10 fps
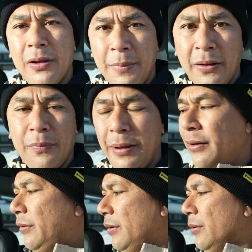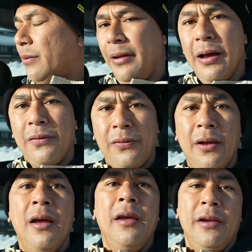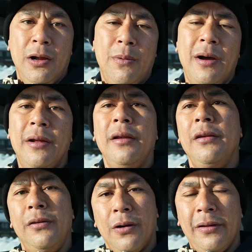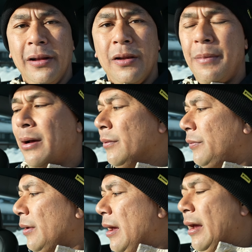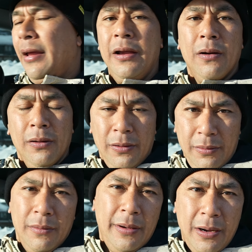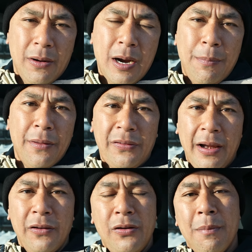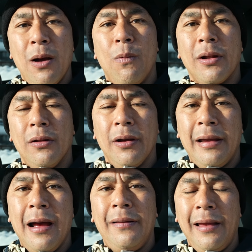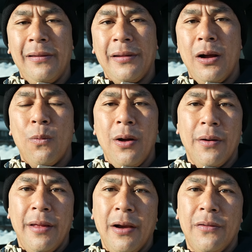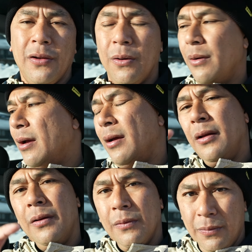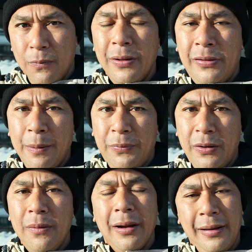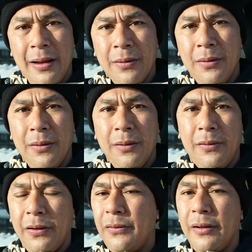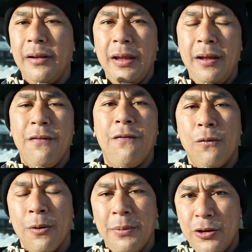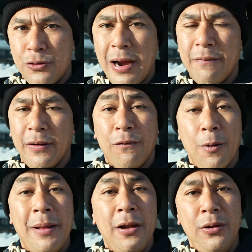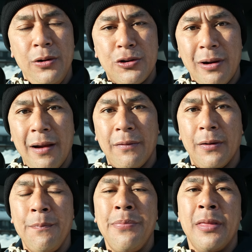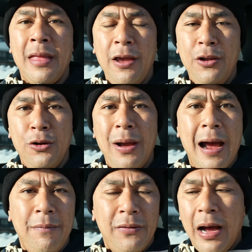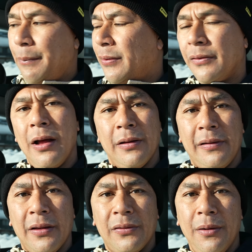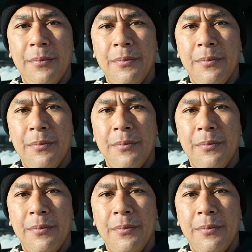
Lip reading: someone explain to you. Yes, you know what, you are taking it to the mountains. Here are a couple of settings you might want to look at, test it out while you're there. So one tip too, again, just inform the driver, inform that new driver that you do have these options on the Tesla.